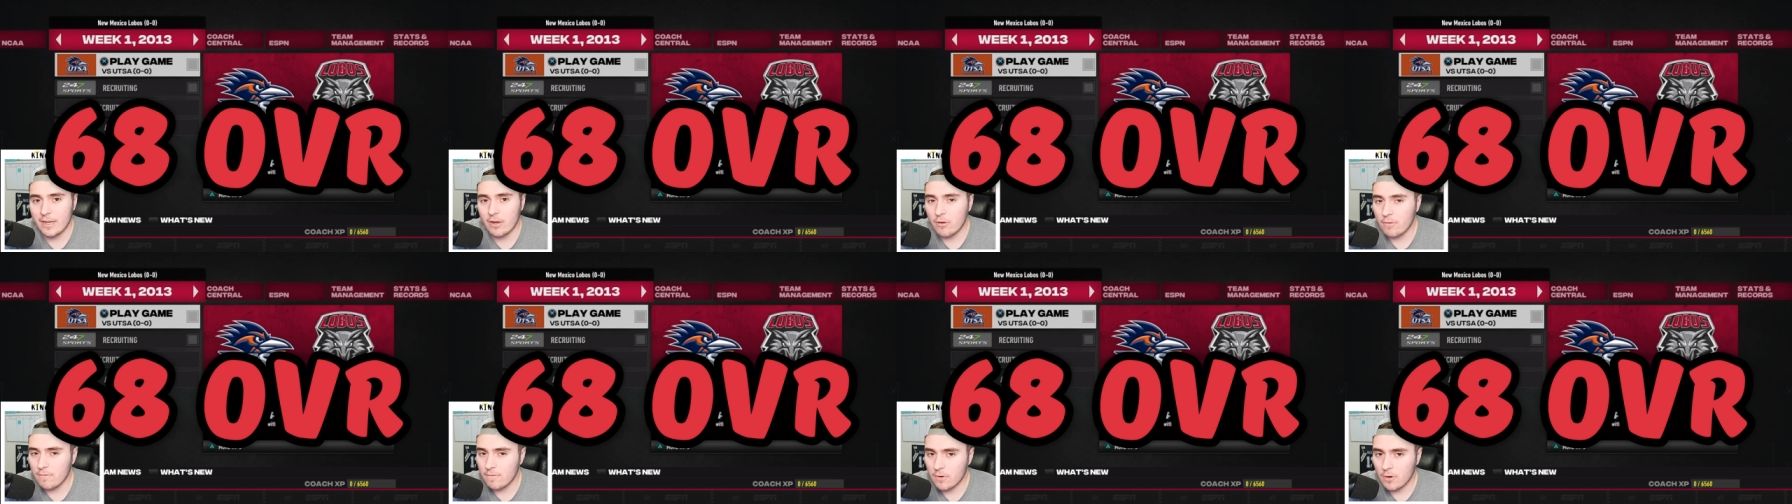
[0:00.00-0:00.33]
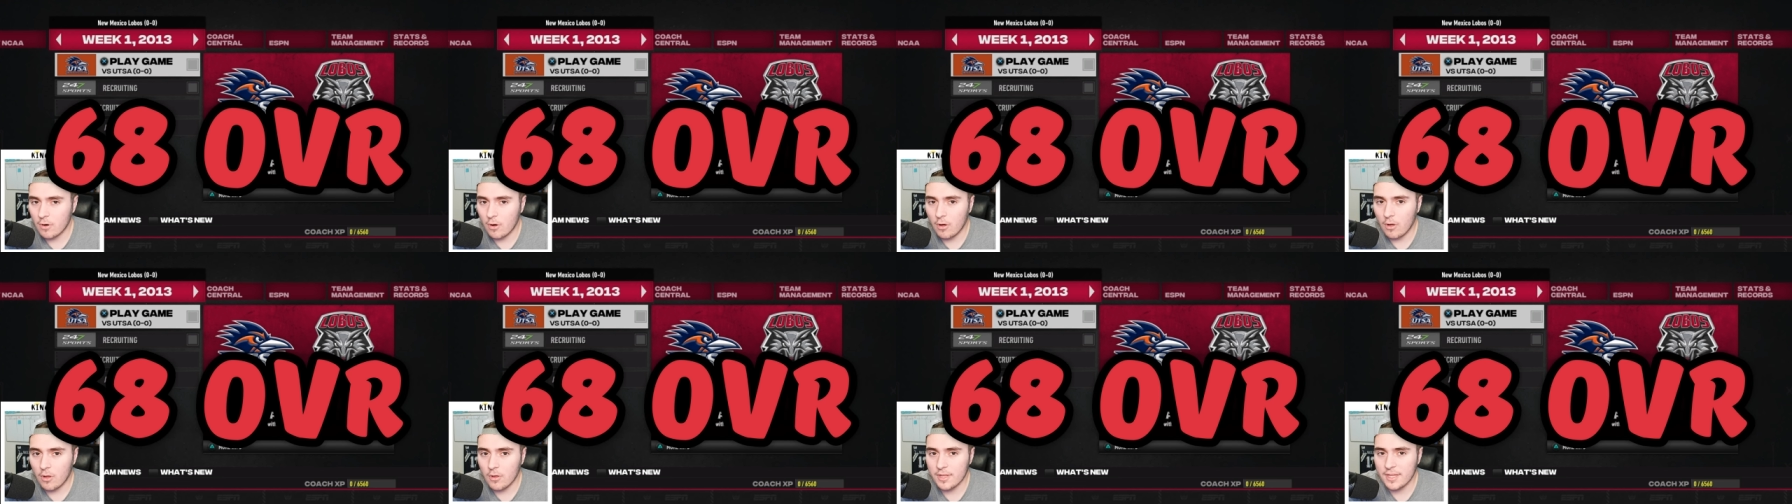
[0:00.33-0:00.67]

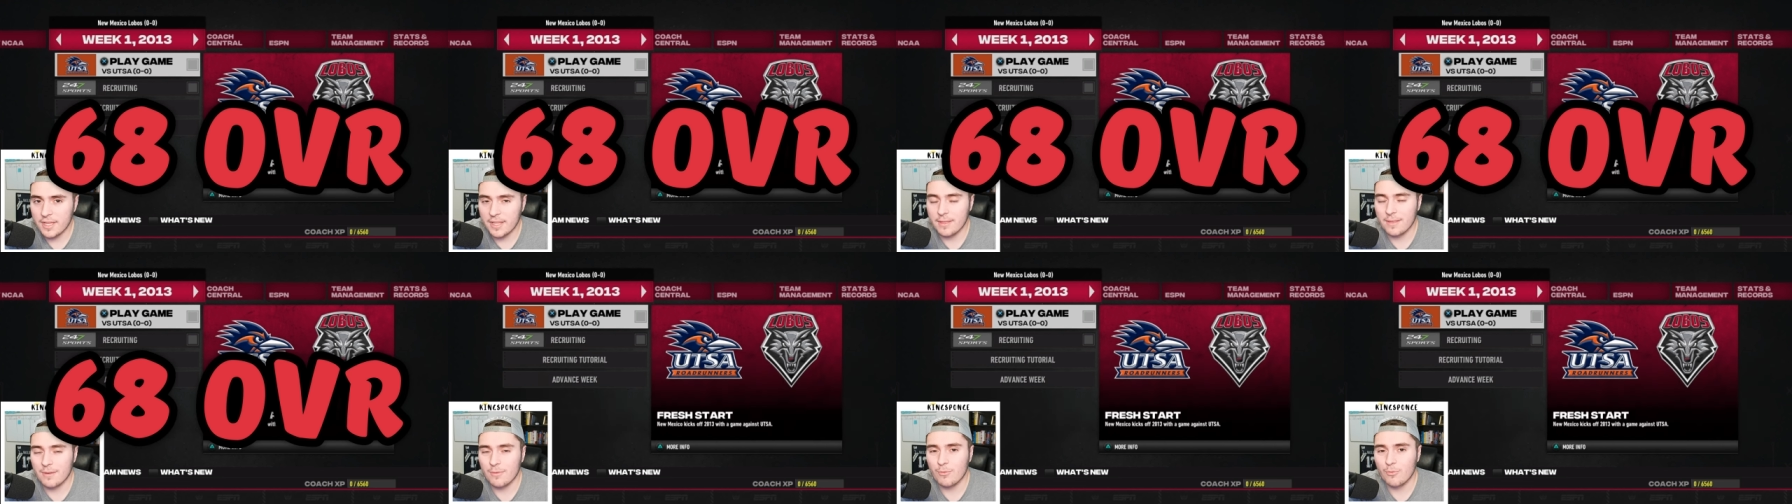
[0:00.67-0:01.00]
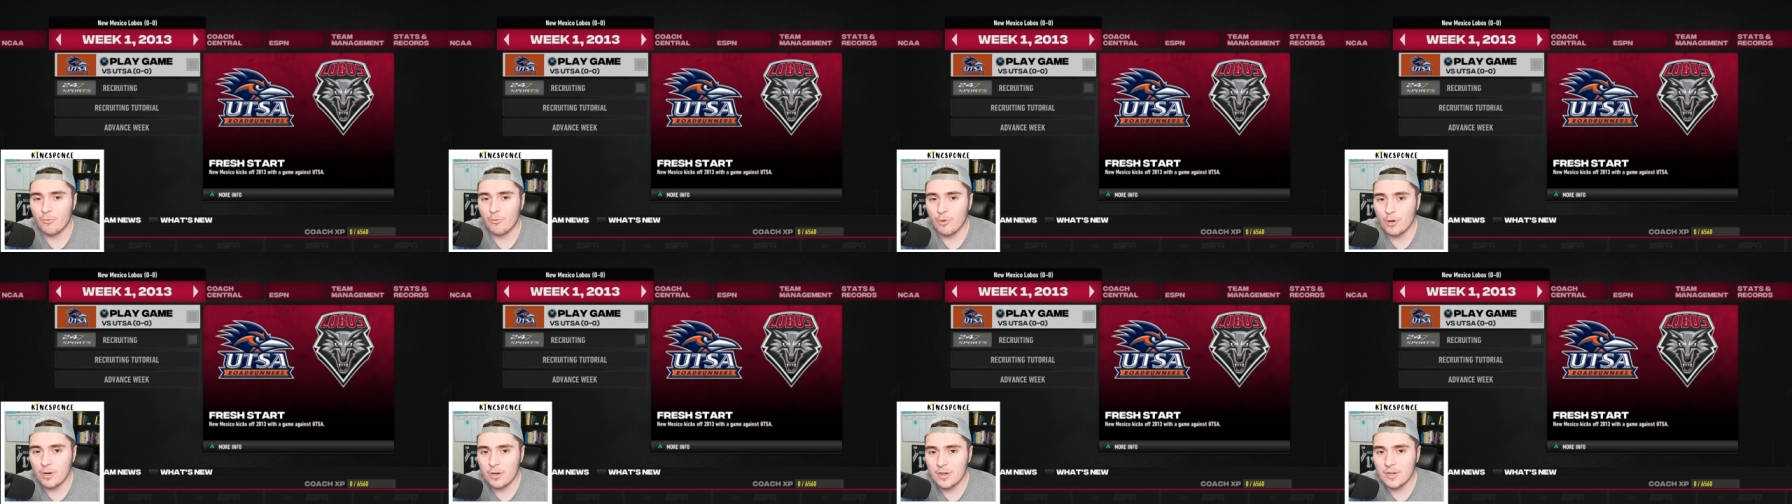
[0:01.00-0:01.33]
overall in the
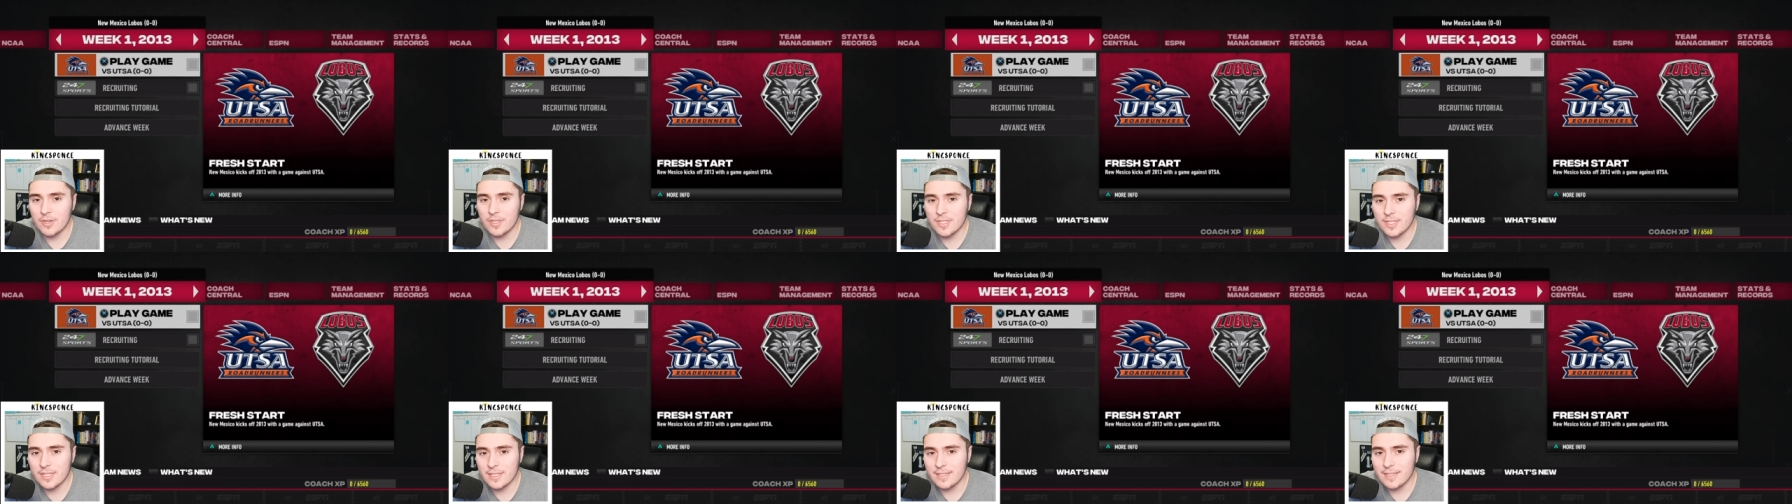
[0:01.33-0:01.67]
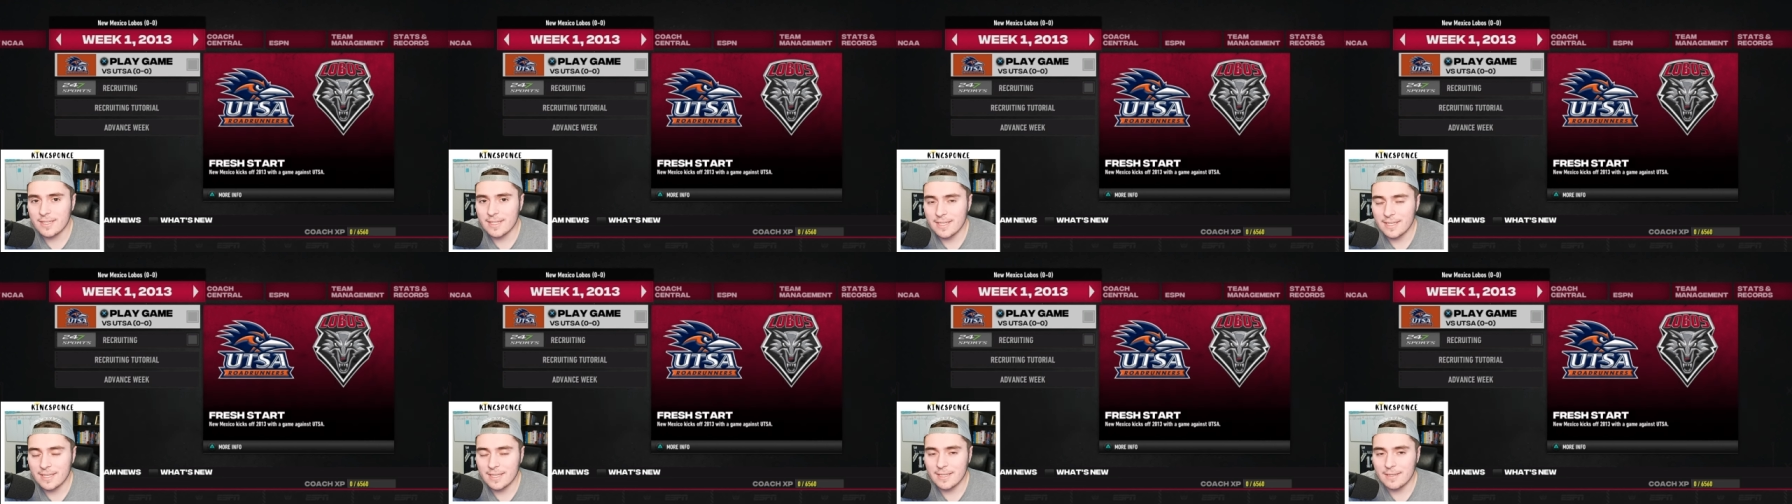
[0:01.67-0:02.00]
worst
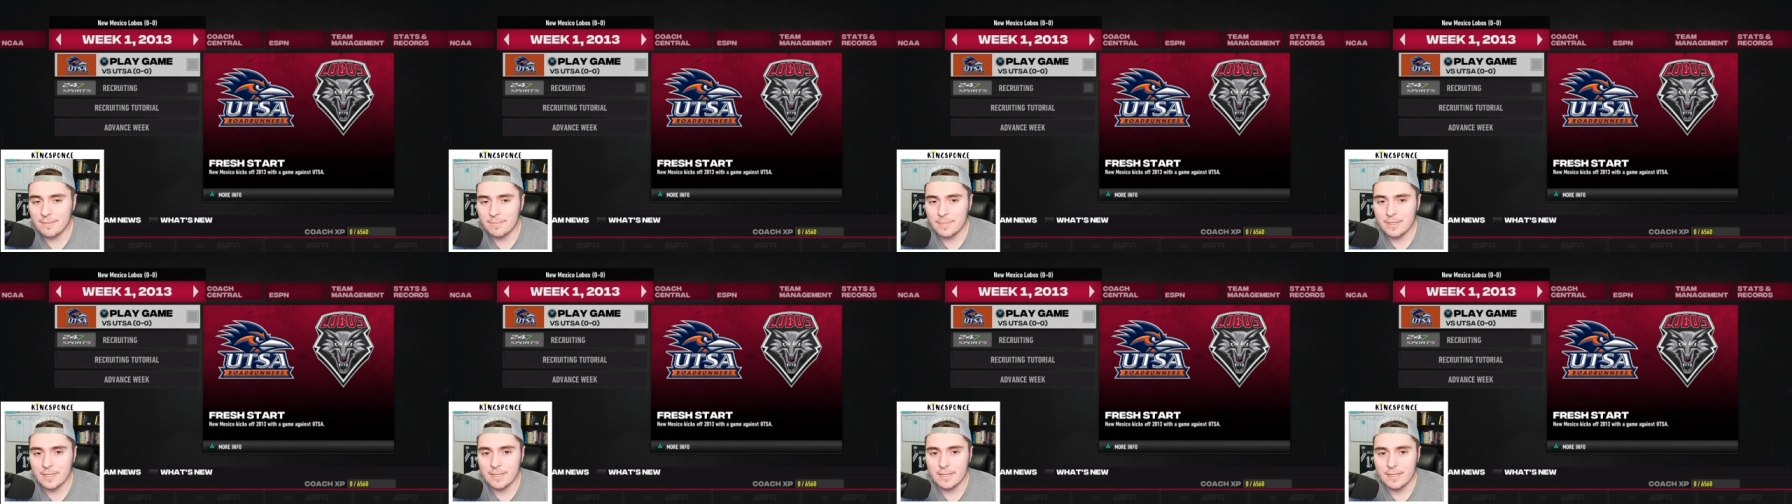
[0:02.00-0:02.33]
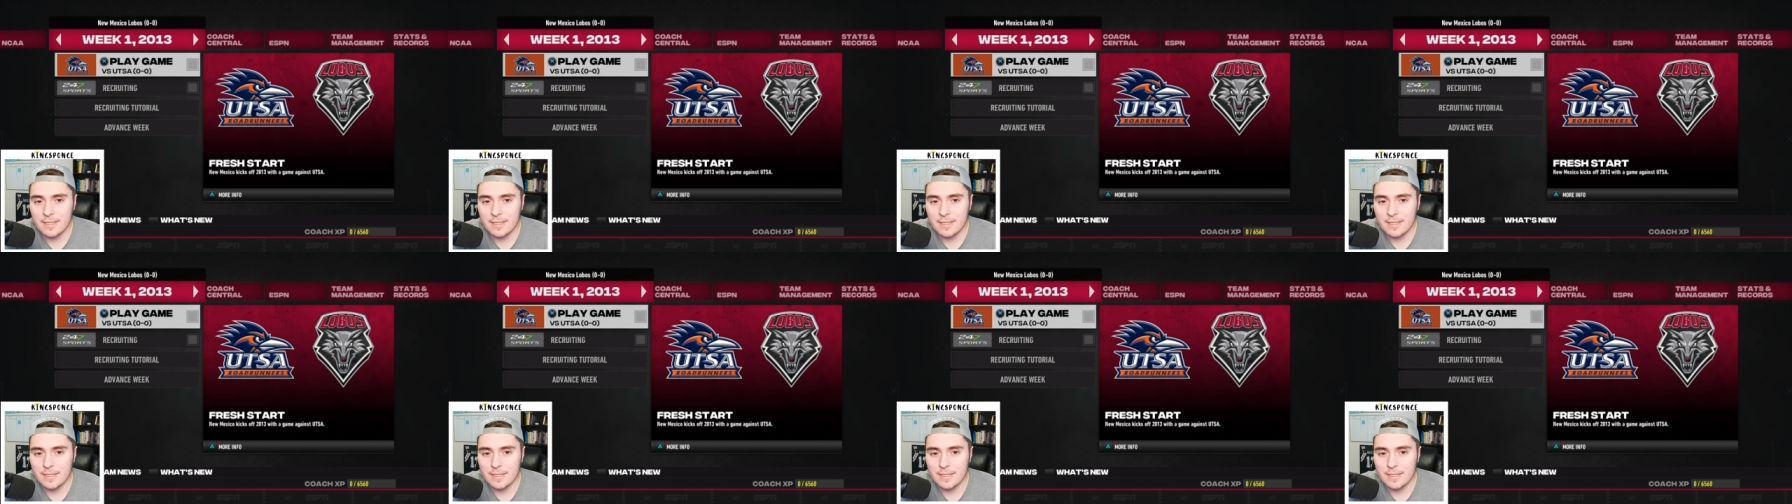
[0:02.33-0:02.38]
team